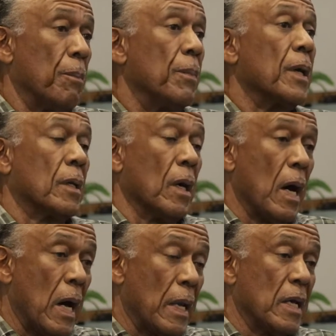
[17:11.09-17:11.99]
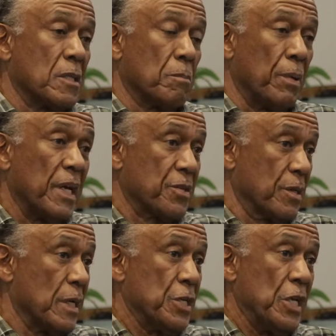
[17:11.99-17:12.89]
But God has
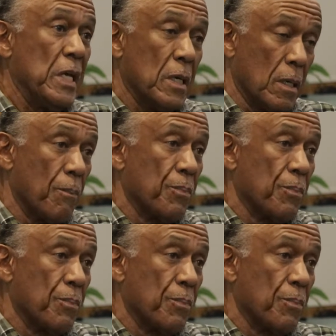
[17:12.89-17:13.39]
blessed us here.